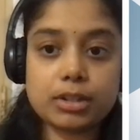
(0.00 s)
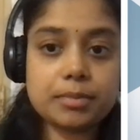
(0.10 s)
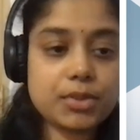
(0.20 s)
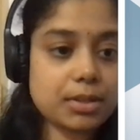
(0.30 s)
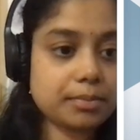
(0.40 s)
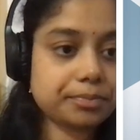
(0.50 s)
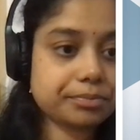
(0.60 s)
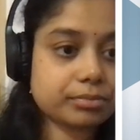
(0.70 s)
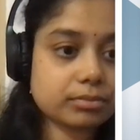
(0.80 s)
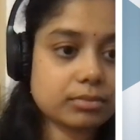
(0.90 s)
columns
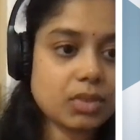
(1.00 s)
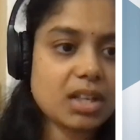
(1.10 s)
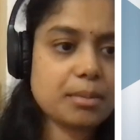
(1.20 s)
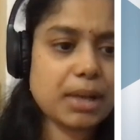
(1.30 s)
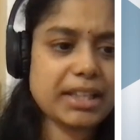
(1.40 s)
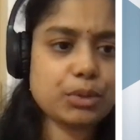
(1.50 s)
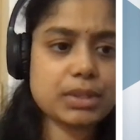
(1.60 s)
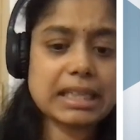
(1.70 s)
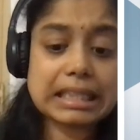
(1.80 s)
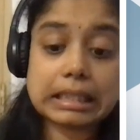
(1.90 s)
by
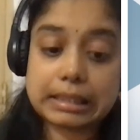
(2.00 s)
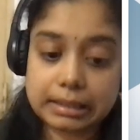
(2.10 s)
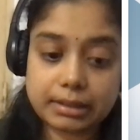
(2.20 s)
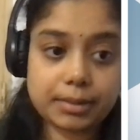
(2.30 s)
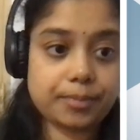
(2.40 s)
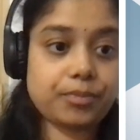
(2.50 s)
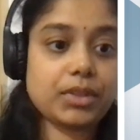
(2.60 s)
using grid.